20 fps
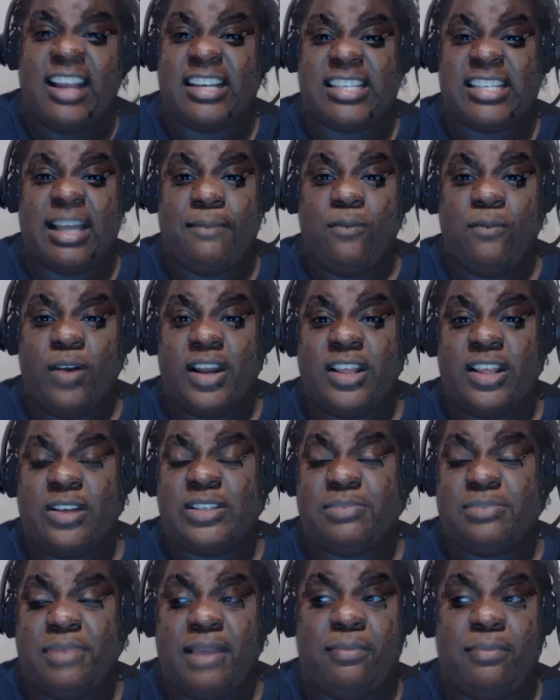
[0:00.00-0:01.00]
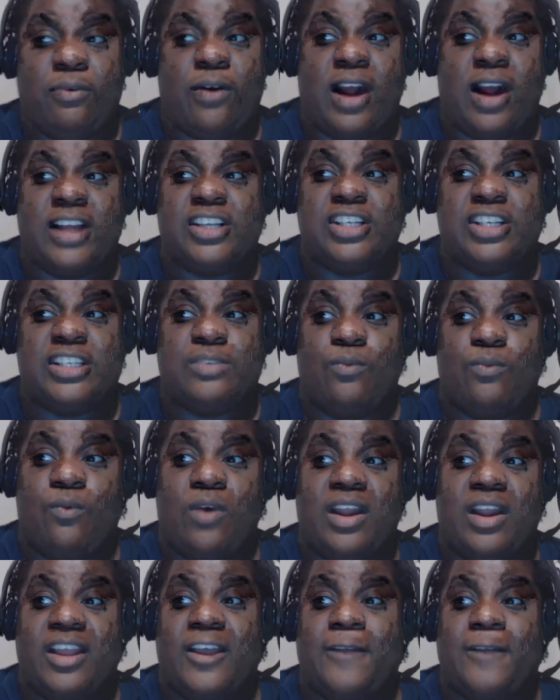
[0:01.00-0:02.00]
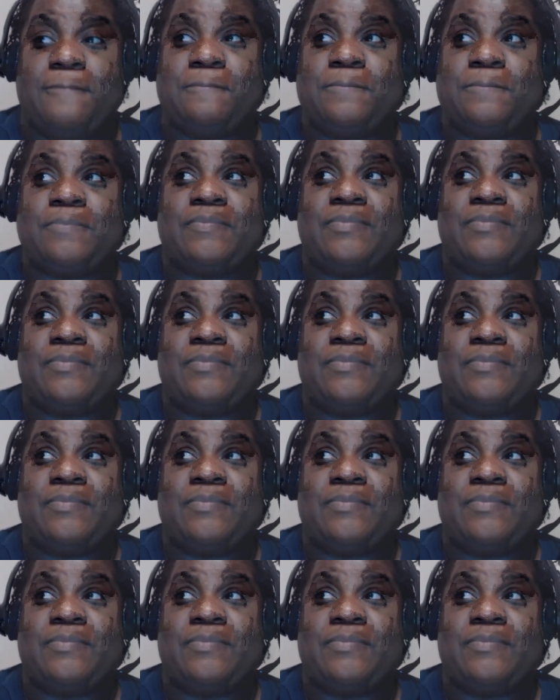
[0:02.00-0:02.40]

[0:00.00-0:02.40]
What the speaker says: Because I'm one of those people where I just want to